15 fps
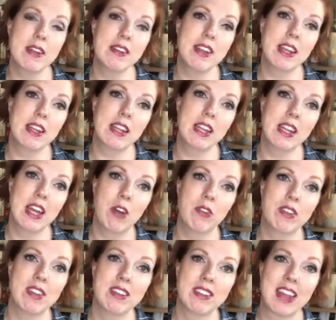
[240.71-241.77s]
daily
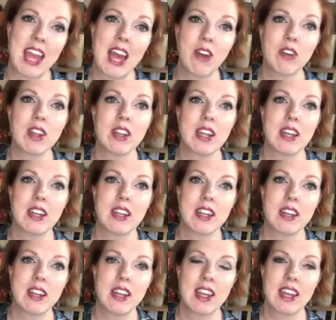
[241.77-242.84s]
allowance is
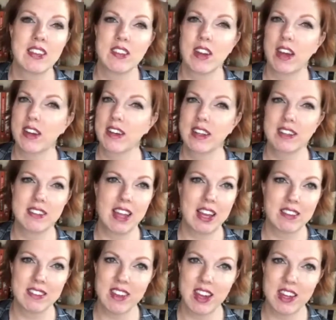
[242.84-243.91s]
calculated. It's not an
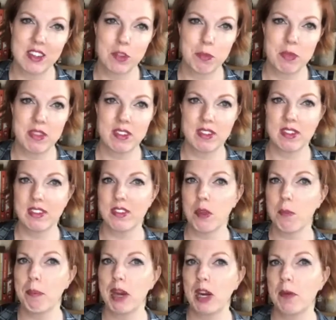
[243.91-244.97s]
exact science, but this is the
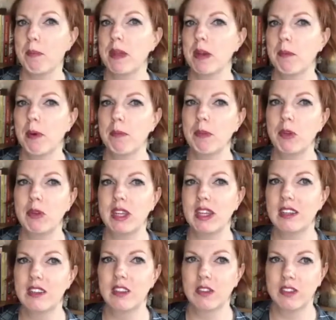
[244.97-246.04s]
bare minimum you
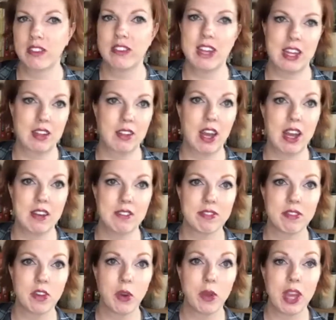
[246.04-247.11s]
need to stay alive,
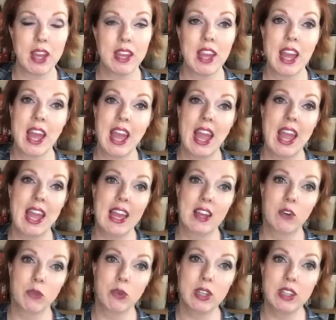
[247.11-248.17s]
okay?
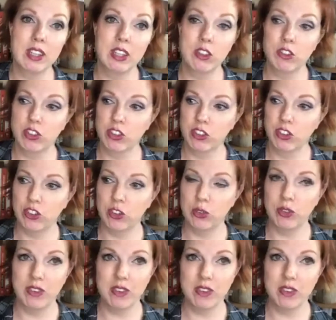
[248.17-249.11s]
And really you should shoot,